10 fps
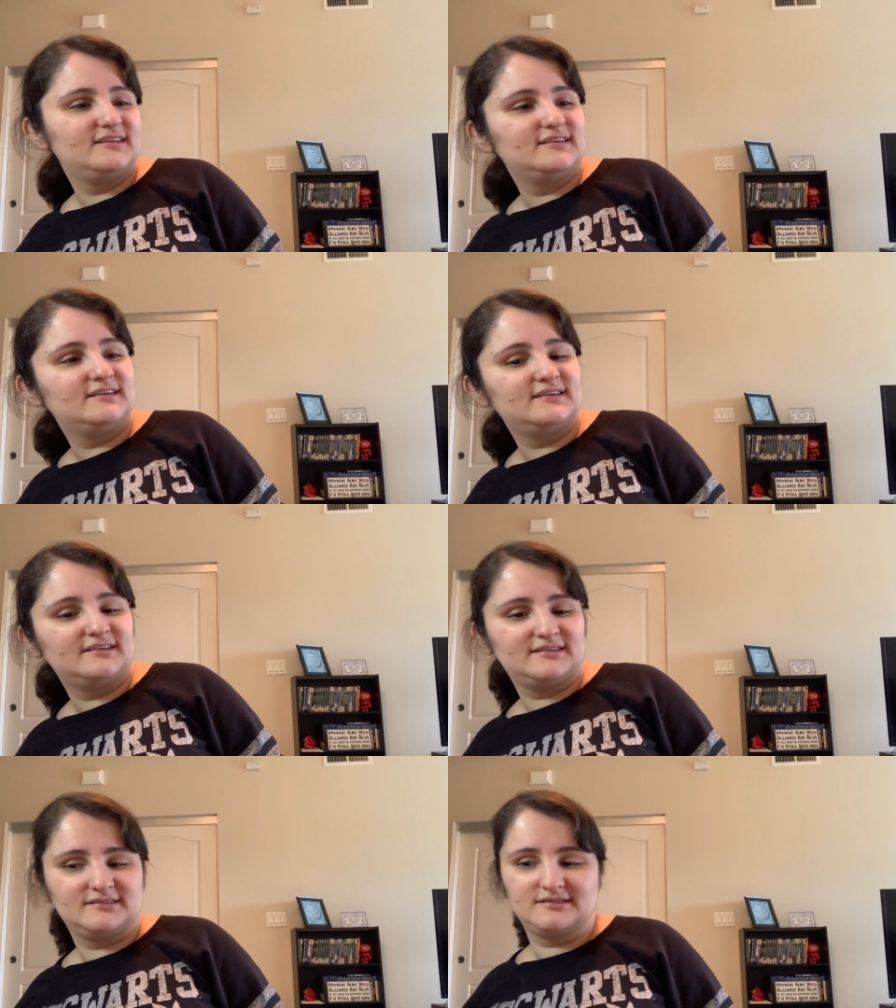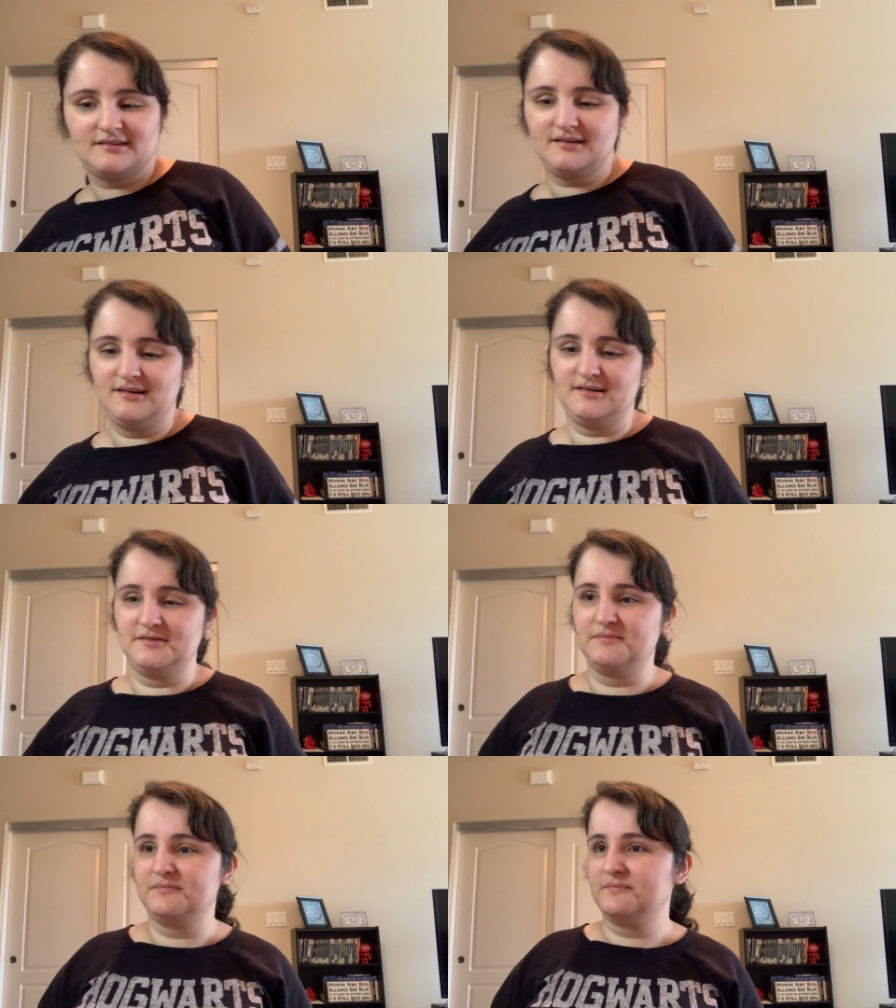And,
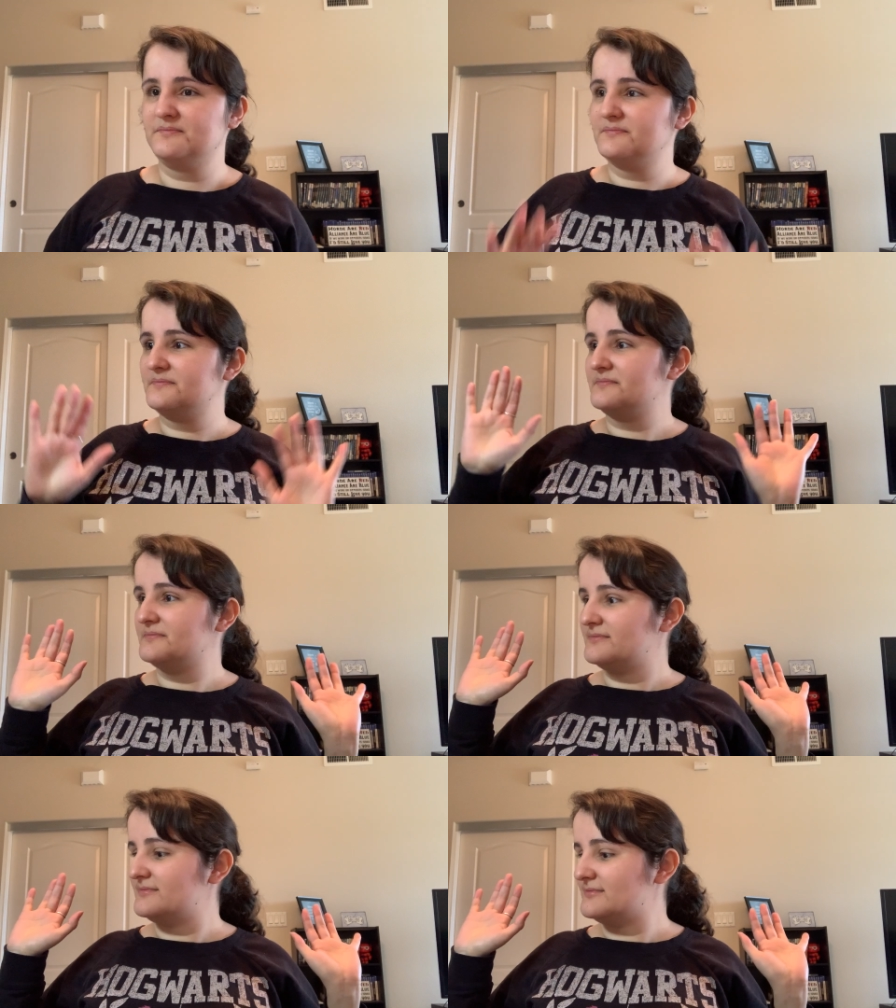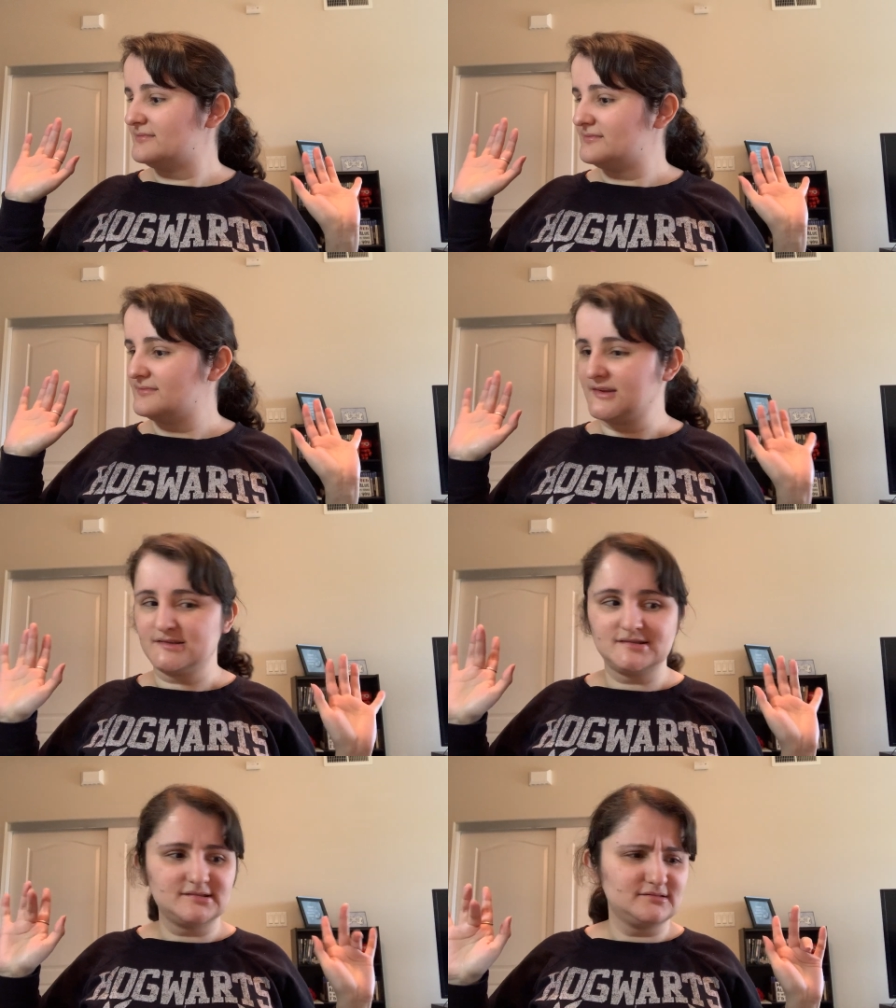um,
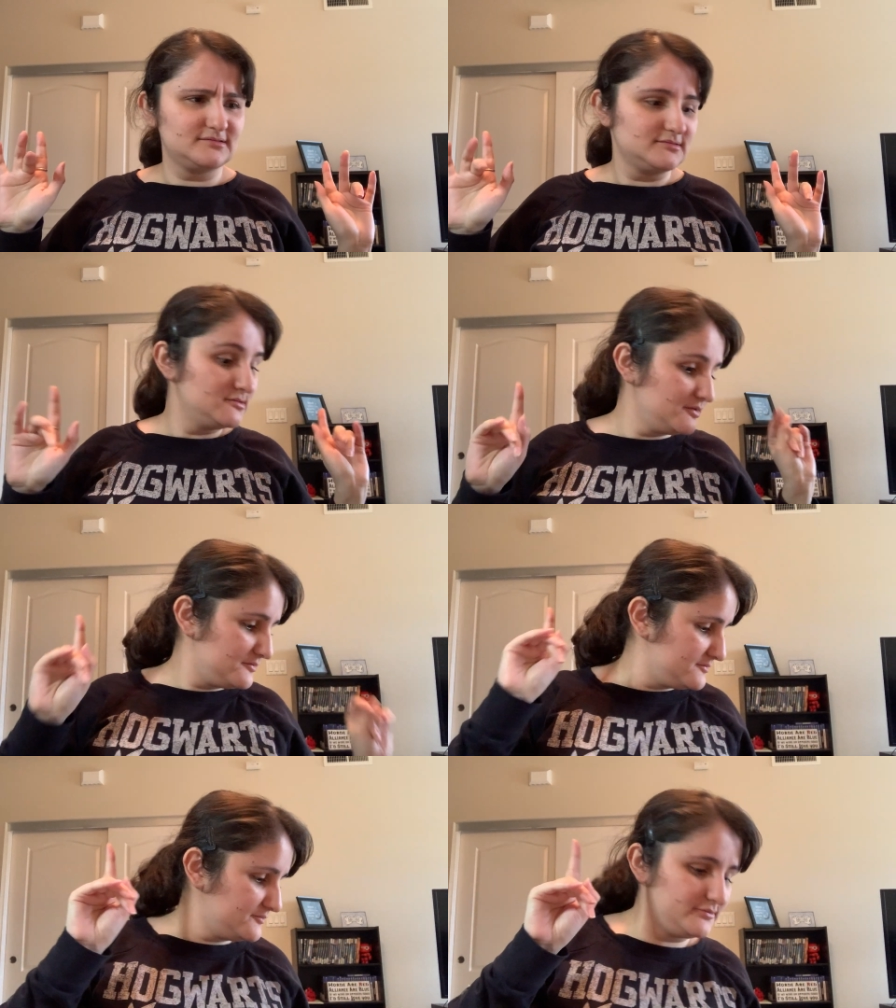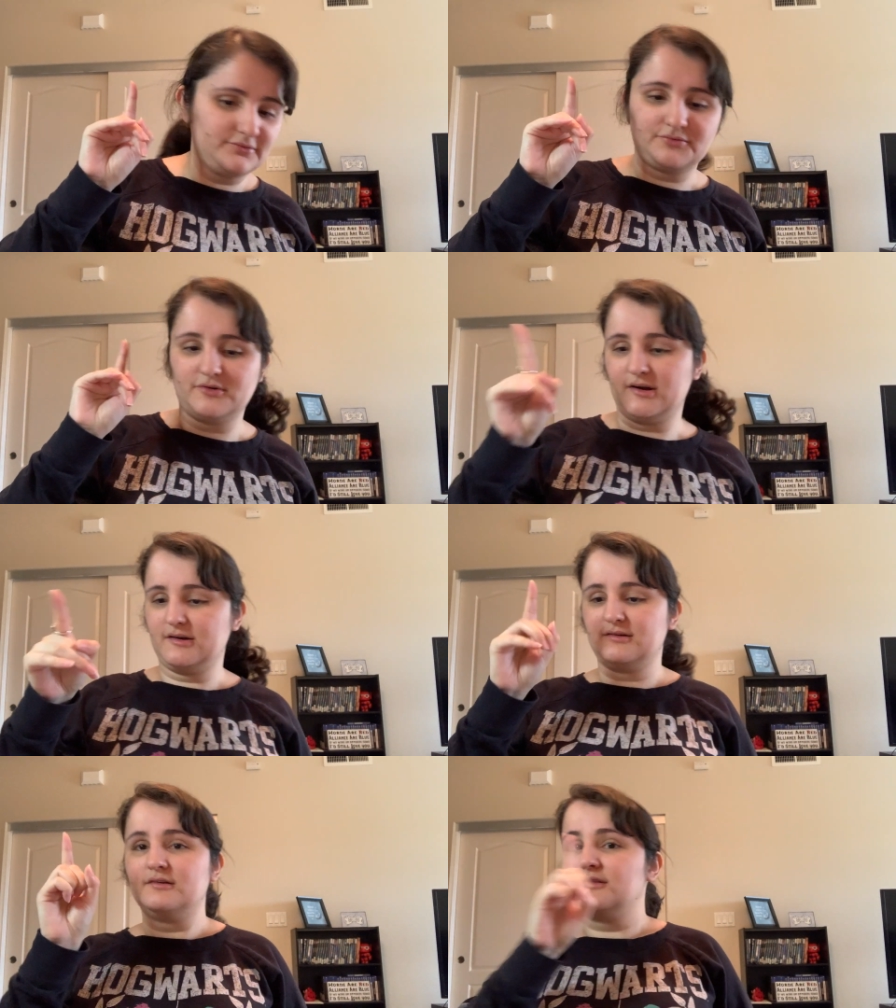that's, no, wrong.
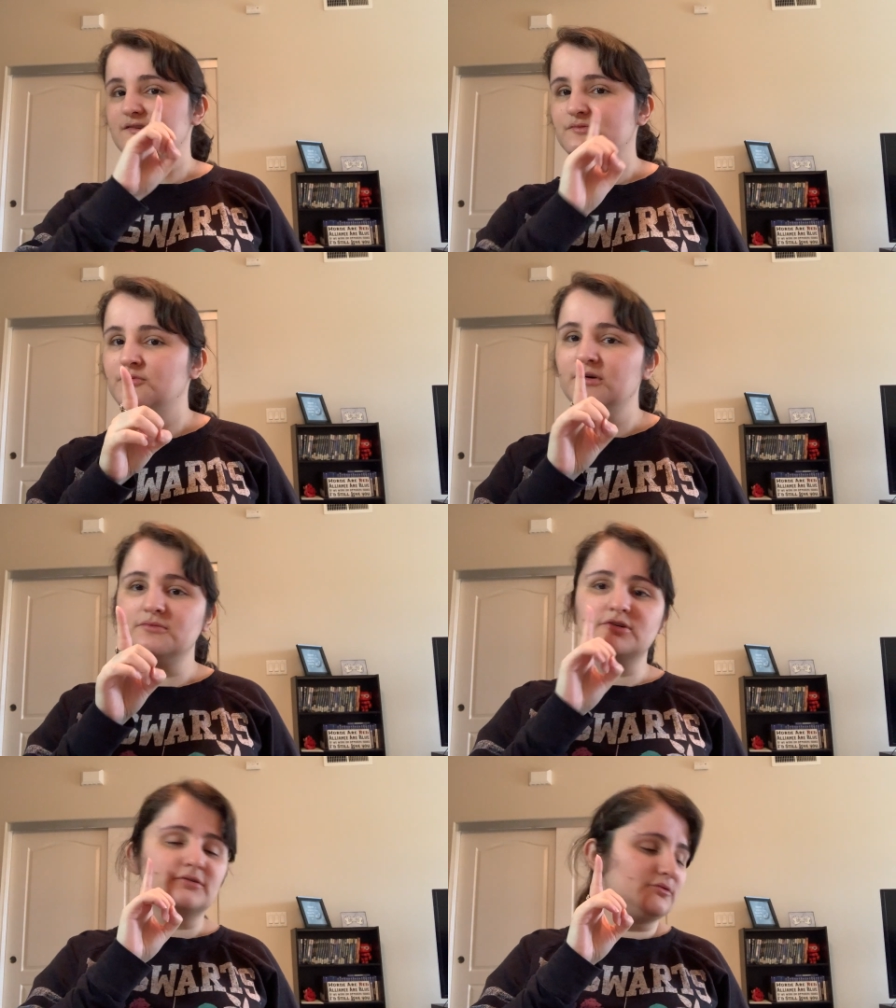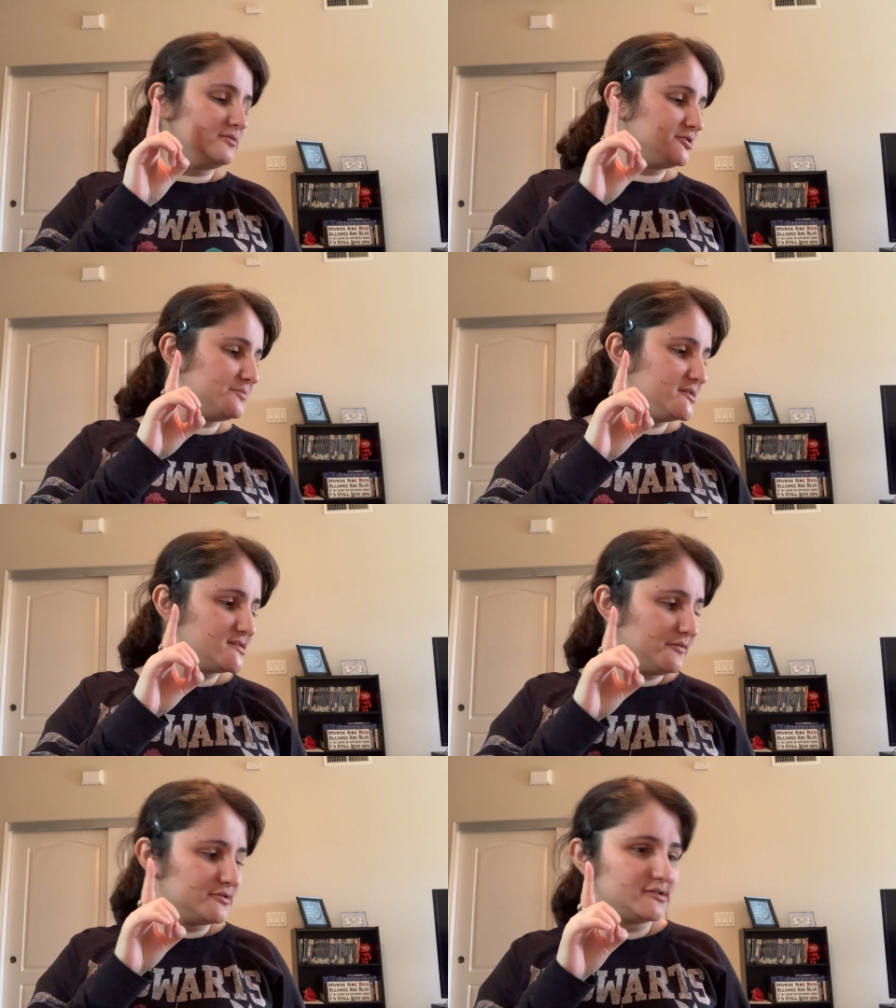There's one more, one more piece
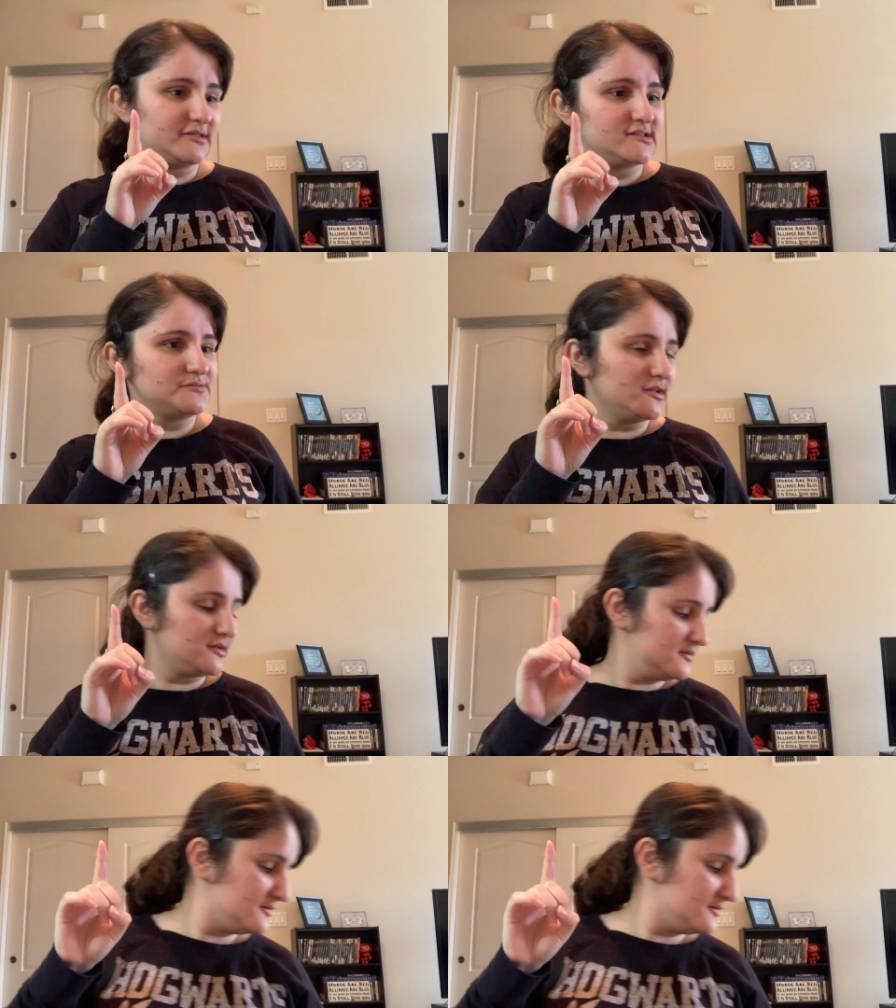I worked on this week.